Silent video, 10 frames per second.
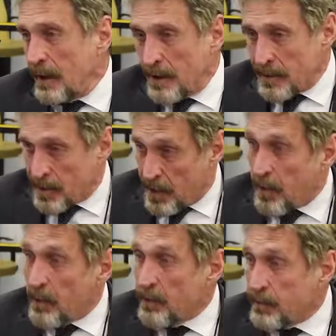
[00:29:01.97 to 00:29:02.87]
in its
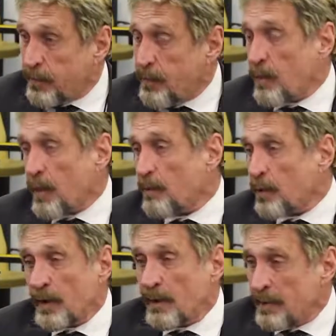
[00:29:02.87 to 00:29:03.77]
current form will